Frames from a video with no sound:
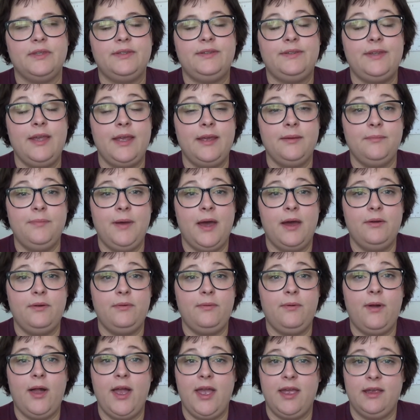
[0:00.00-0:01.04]
Staying
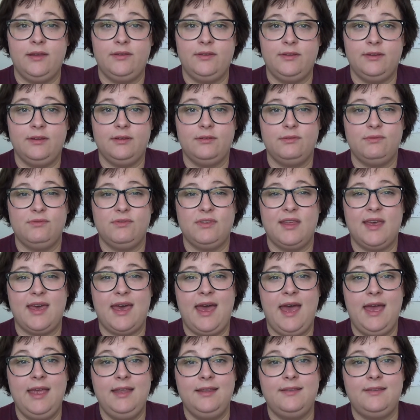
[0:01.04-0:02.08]
power wise,
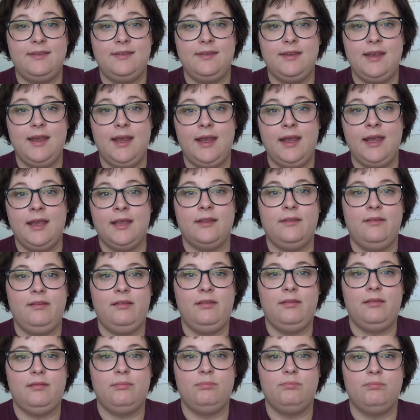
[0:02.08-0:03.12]
I'd say
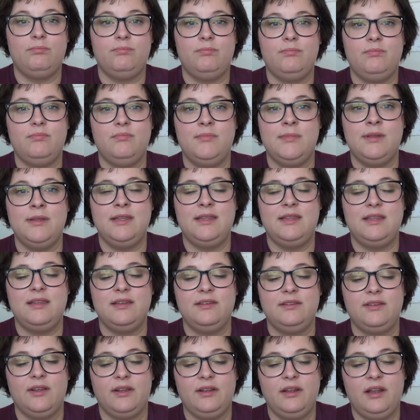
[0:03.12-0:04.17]
it
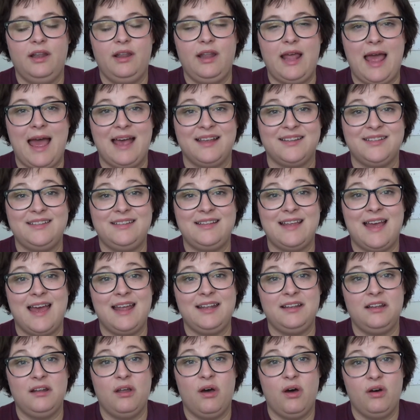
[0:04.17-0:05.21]
doesn't last
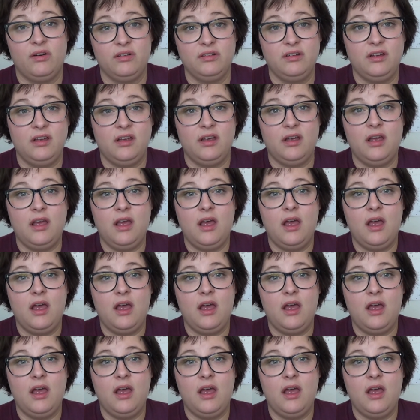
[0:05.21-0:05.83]
that long,